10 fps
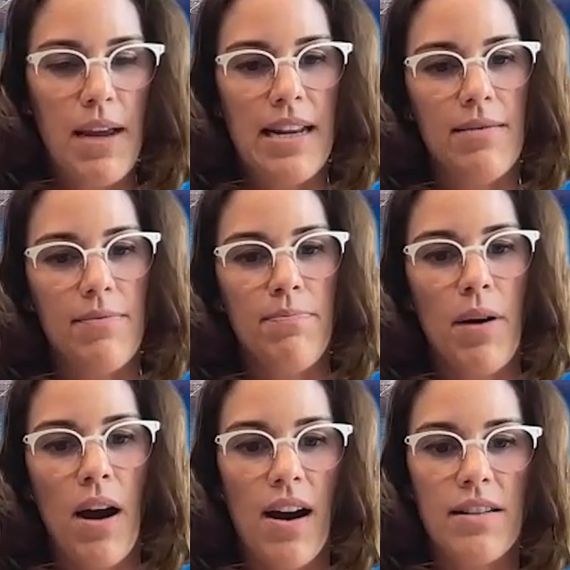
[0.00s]
main
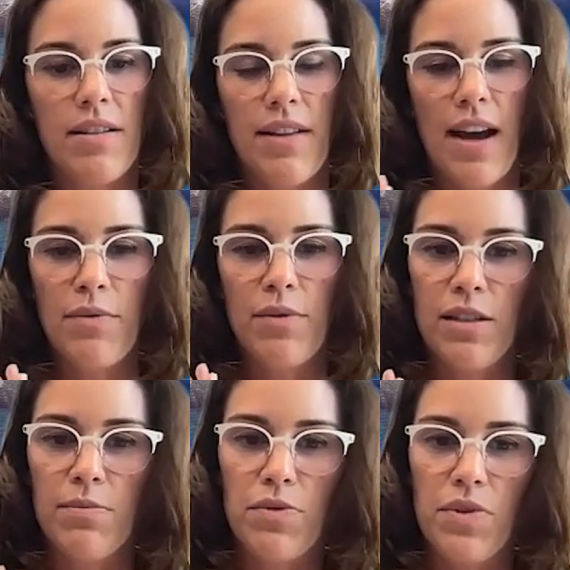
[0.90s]
part of that
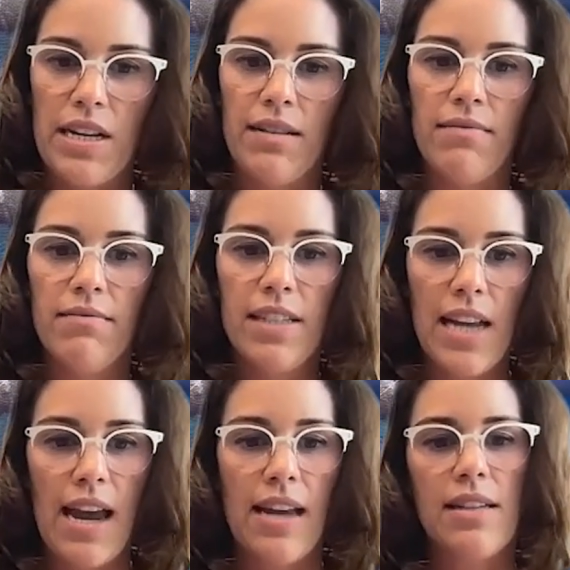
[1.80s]
was marine
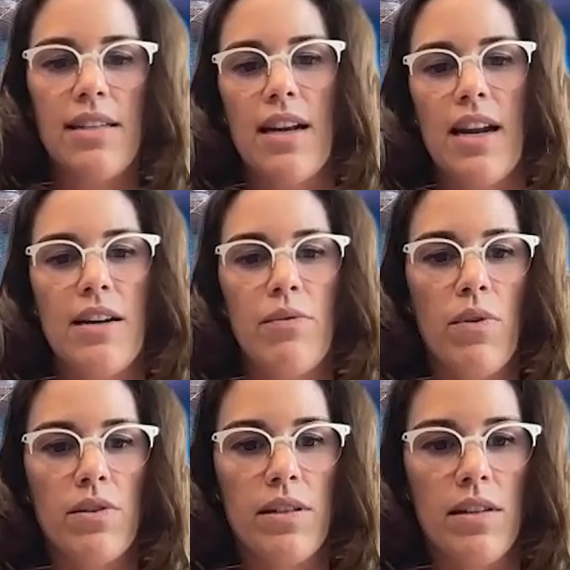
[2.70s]
science. And I didn't
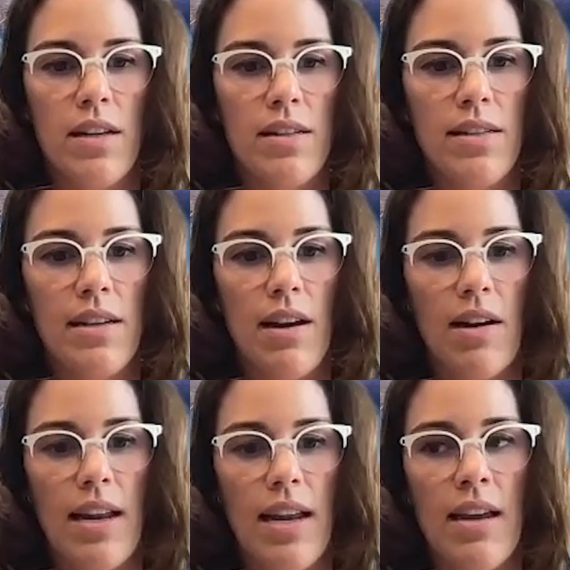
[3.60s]
want to
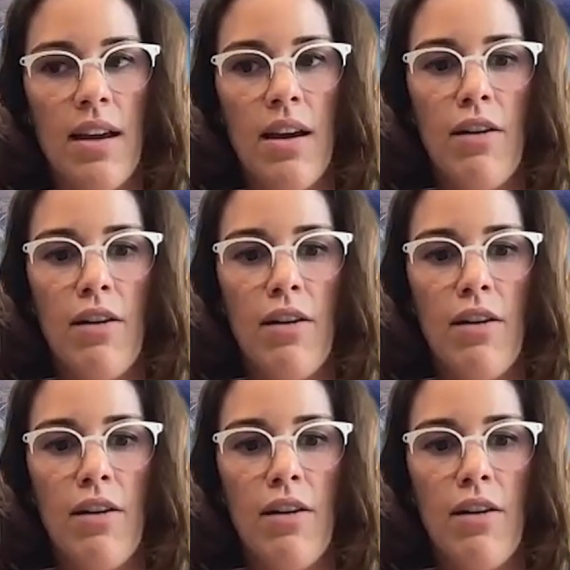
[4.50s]
necessarily